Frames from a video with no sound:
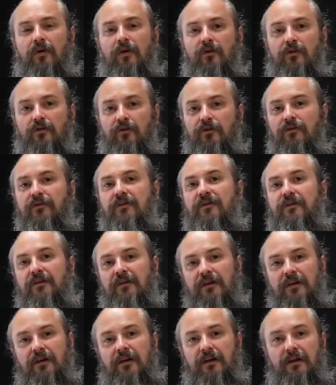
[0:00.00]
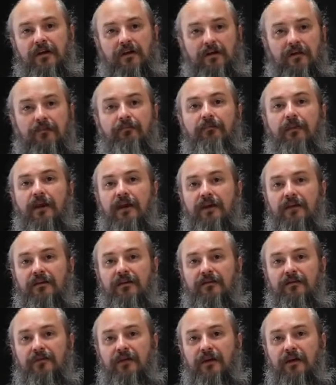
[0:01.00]
utility in many
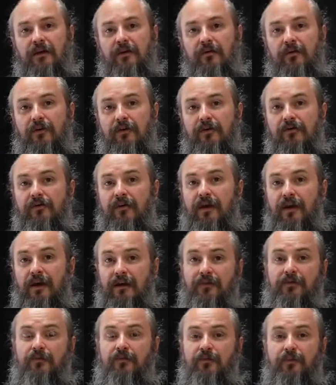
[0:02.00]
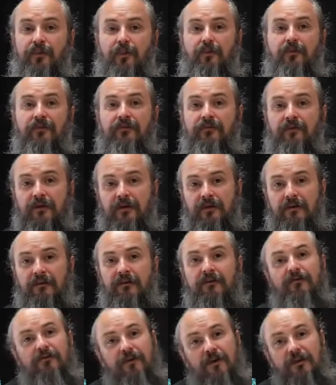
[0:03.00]
different areas, and you'll probably find in
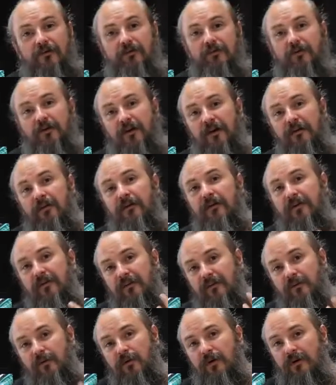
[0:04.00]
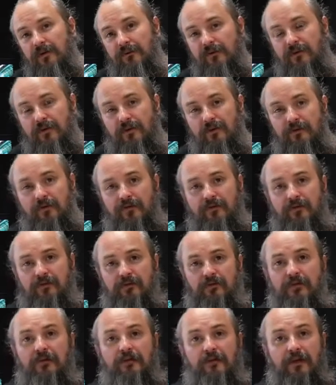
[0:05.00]
the transport area is one of those,
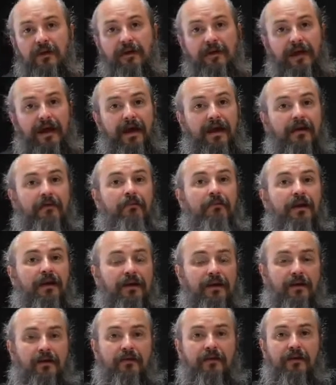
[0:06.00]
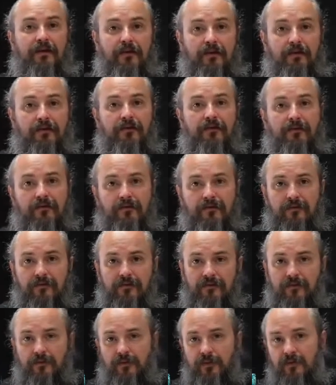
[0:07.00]
and many other areas. So I
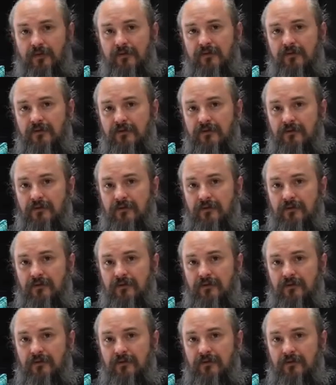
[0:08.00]
just wanted to